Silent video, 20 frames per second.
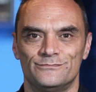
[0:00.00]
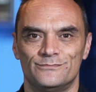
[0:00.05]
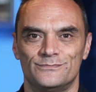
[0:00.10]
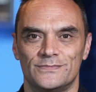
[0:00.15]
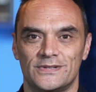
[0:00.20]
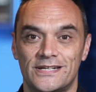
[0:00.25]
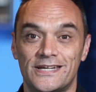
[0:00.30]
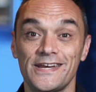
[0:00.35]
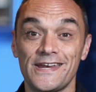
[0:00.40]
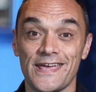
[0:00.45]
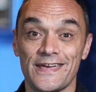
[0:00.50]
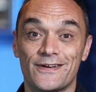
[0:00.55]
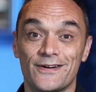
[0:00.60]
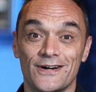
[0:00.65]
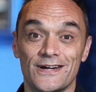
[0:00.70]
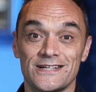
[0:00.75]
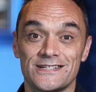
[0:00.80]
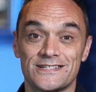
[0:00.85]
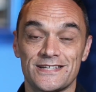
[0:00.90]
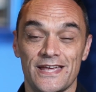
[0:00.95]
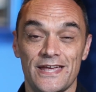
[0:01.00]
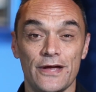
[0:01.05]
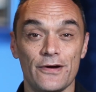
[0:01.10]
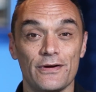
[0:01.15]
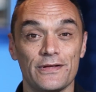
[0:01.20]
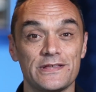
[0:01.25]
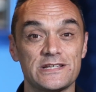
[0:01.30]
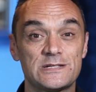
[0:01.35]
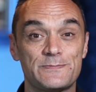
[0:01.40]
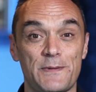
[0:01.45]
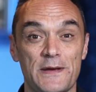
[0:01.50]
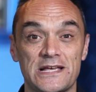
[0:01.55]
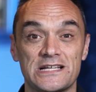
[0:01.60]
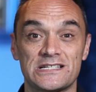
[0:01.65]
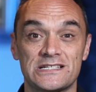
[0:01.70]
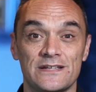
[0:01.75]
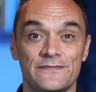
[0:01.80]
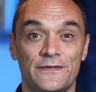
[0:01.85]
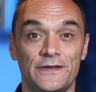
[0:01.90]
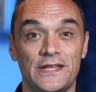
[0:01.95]
G'day guys, here are the
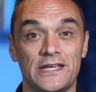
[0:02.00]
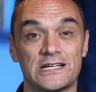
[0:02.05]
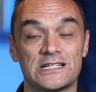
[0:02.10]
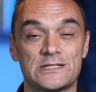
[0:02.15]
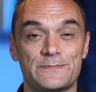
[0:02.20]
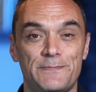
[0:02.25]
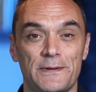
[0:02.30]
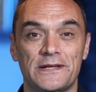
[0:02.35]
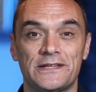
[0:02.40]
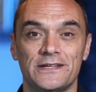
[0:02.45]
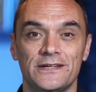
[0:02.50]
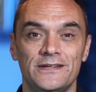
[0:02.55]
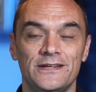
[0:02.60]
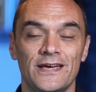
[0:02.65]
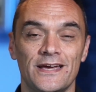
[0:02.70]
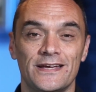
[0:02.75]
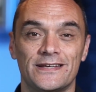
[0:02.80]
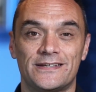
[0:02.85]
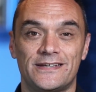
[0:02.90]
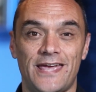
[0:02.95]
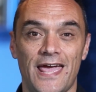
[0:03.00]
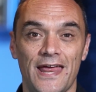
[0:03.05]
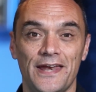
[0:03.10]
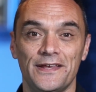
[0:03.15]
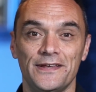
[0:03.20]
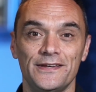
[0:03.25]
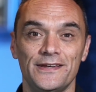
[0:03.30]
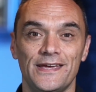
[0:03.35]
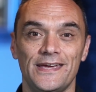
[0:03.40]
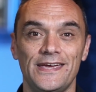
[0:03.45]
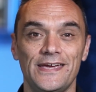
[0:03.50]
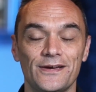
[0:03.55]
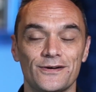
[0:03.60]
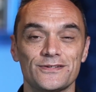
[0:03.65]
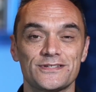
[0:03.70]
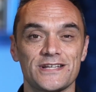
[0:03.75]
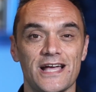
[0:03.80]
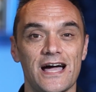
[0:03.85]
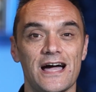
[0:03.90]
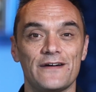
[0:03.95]
specs for the expected Canon
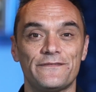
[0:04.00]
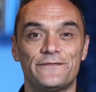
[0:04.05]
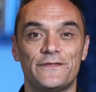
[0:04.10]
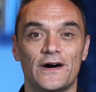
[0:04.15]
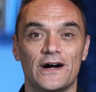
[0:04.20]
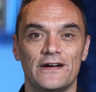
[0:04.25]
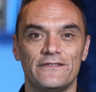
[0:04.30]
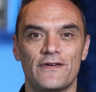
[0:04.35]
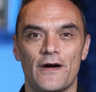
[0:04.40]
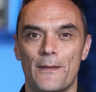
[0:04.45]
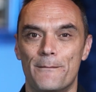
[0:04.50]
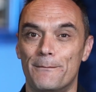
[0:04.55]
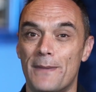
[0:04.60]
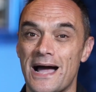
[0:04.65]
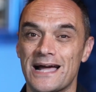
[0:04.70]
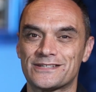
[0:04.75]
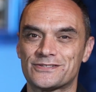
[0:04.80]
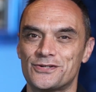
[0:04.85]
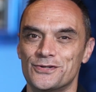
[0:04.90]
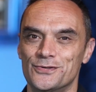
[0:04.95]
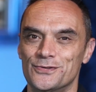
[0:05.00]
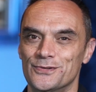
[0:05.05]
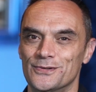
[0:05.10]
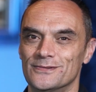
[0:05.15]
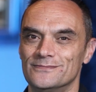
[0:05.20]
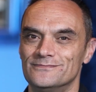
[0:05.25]
EOS R5 Mark II.